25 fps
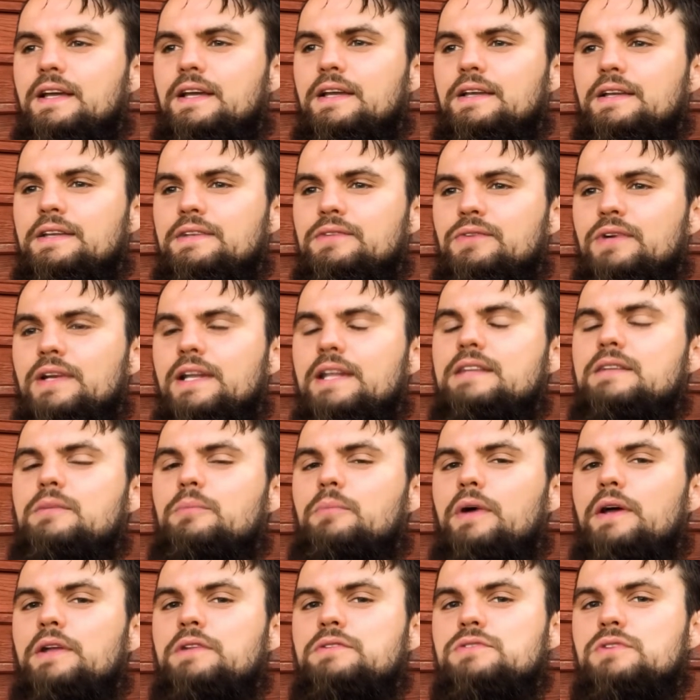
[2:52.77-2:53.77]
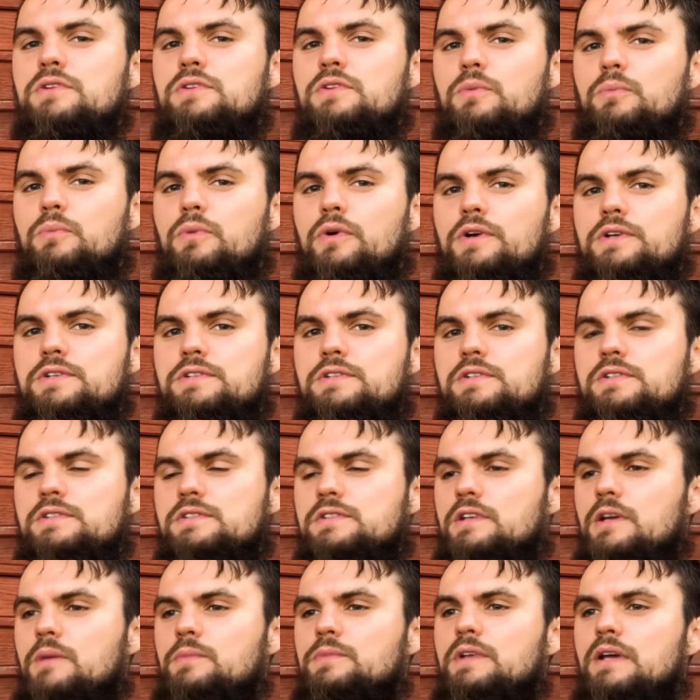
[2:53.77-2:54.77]
It really depends on the person.
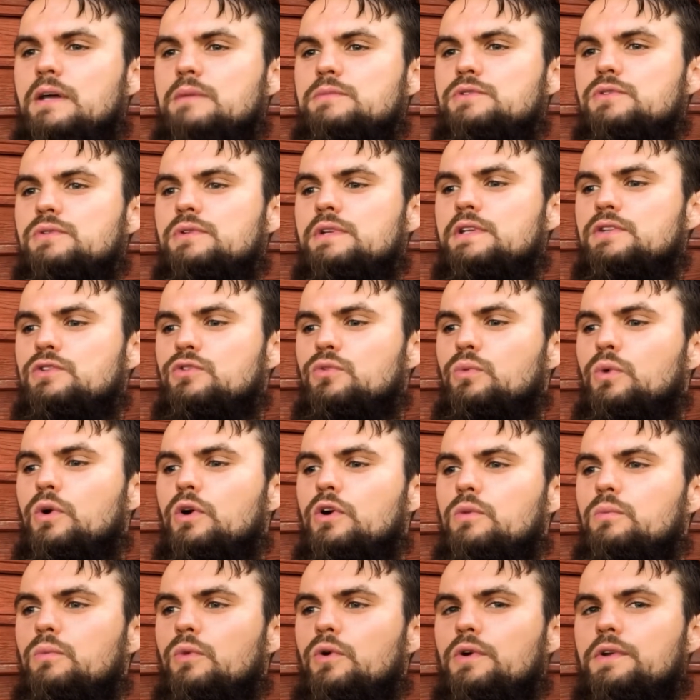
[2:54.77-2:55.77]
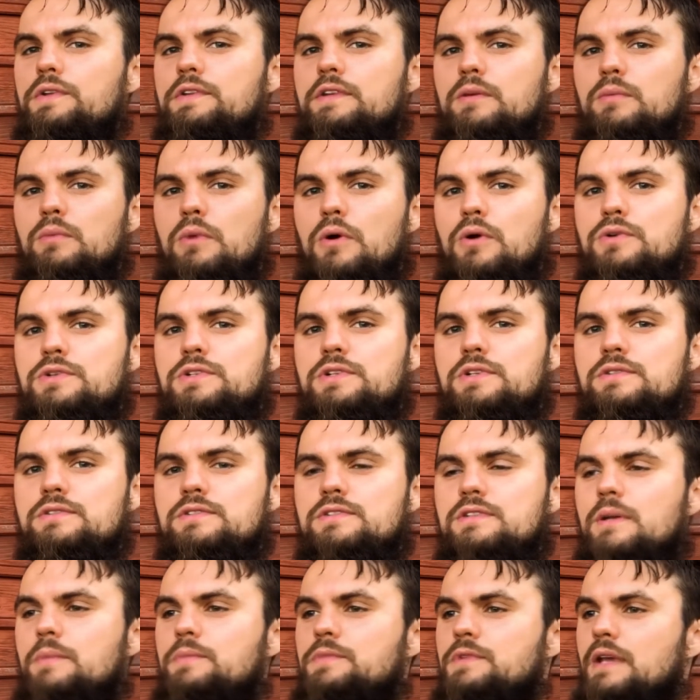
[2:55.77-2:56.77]
Sometimes you need to work more on the emotions,
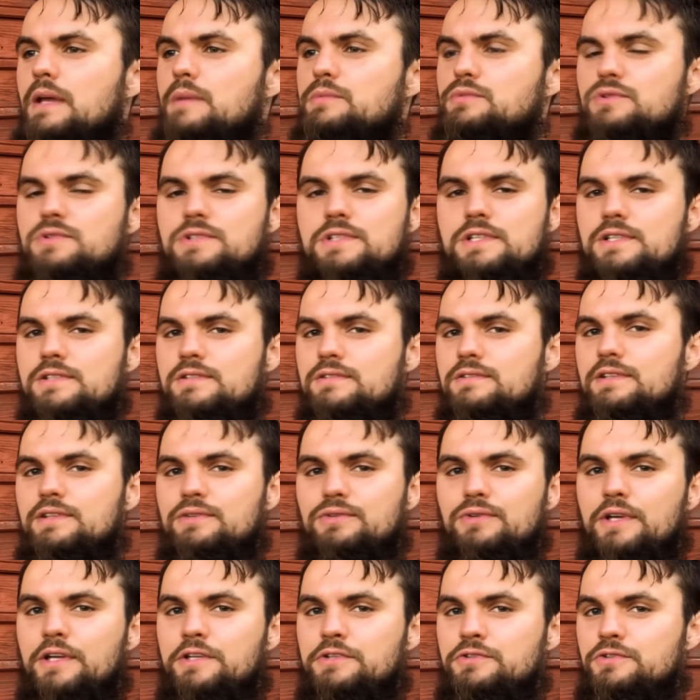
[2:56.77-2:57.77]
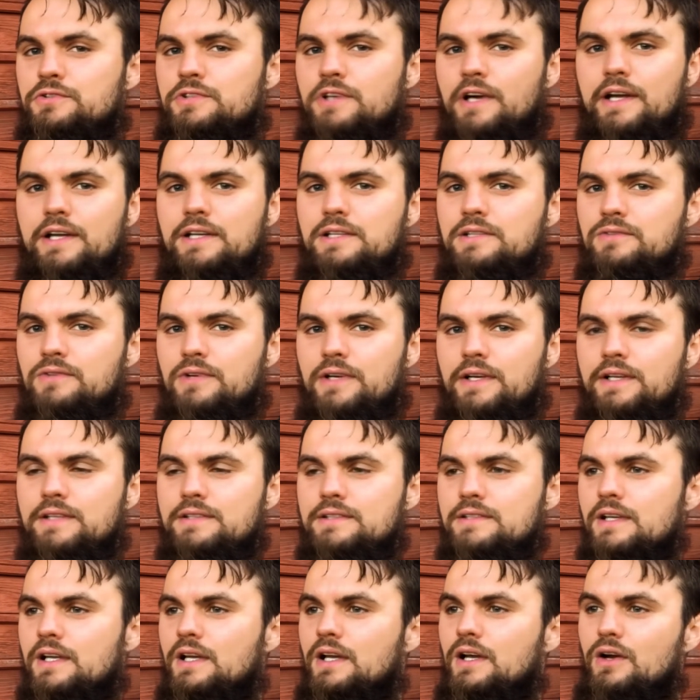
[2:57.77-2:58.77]
sometimes you just need to get your diet
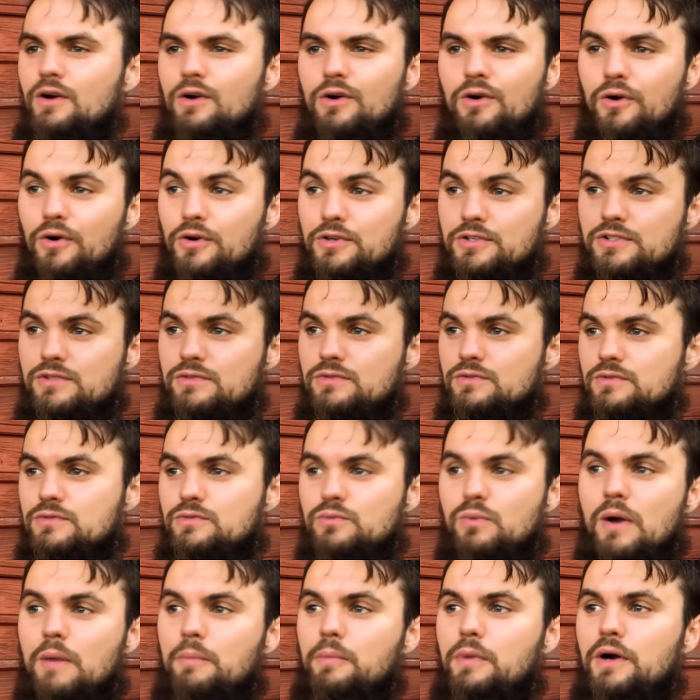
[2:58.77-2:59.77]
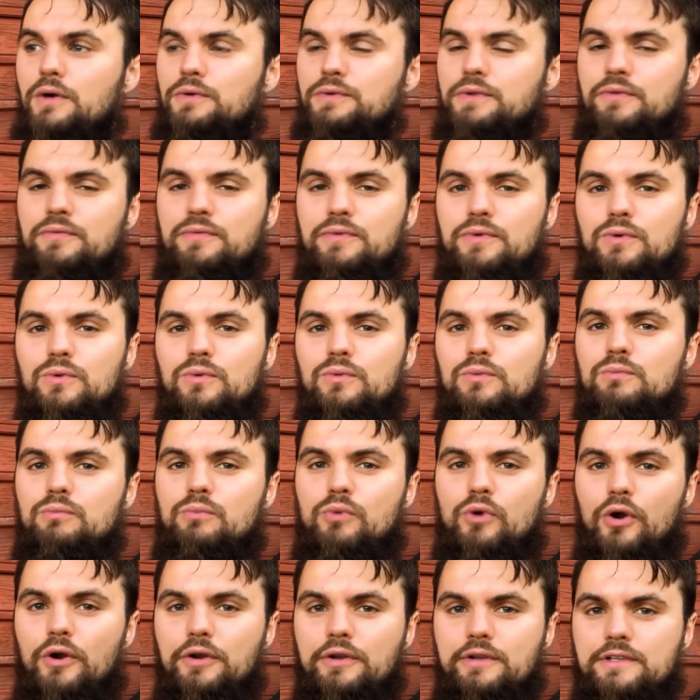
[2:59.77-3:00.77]
right, or swap out a few
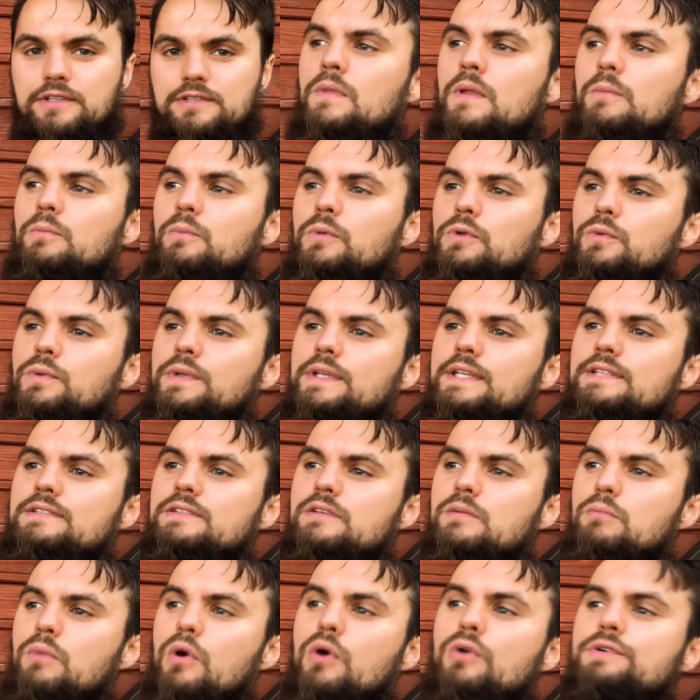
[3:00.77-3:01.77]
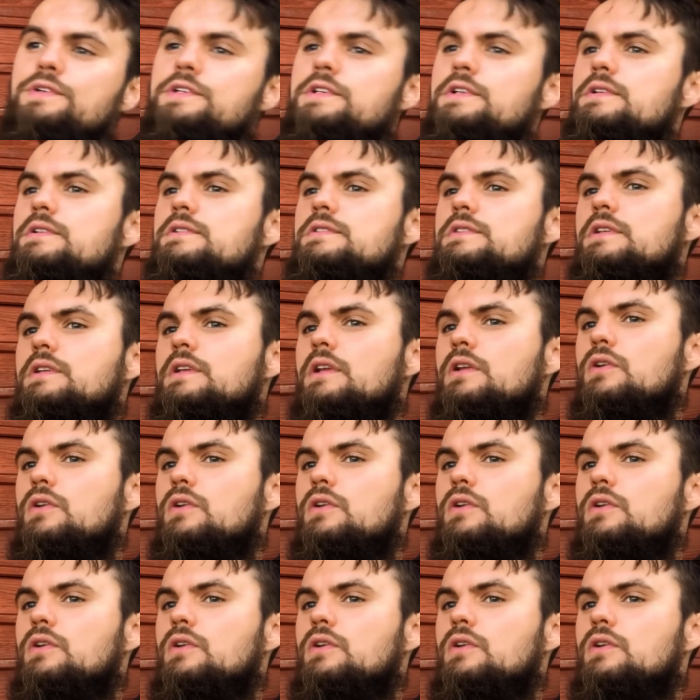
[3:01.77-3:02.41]
products. But with these emotions, it can